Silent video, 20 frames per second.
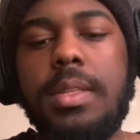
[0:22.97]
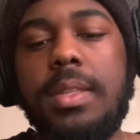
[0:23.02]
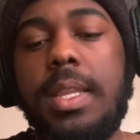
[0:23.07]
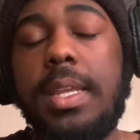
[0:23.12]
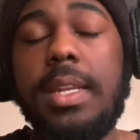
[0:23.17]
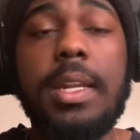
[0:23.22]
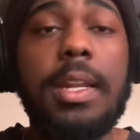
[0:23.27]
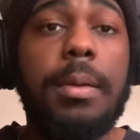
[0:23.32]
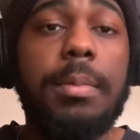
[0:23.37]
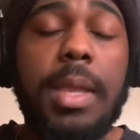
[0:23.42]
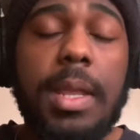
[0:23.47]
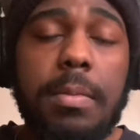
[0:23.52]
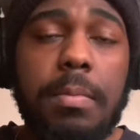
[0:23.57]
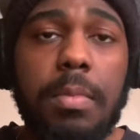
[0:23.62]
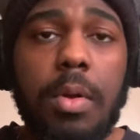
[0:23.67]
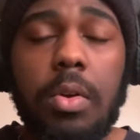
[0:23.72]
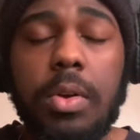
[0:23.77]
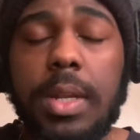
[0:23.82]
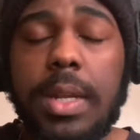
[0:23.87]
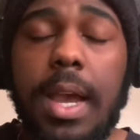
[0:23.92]
ended up getting
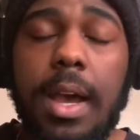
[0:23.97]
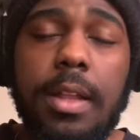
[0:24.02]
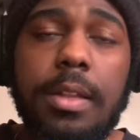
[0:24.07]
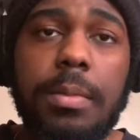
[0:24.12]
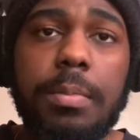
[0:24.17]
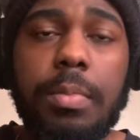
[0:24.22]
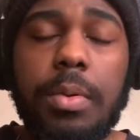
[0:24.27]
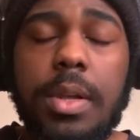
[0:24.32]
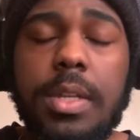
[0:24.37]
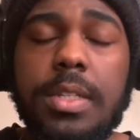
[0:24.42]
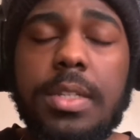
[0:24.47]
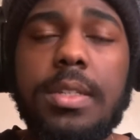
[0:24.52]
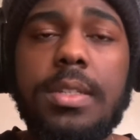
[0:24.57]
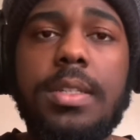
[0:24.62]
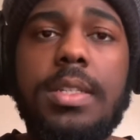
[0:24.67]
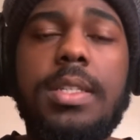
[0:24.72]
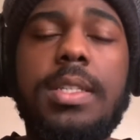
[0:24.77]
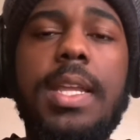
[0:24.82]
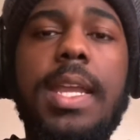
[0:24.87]
broken out of the prisons.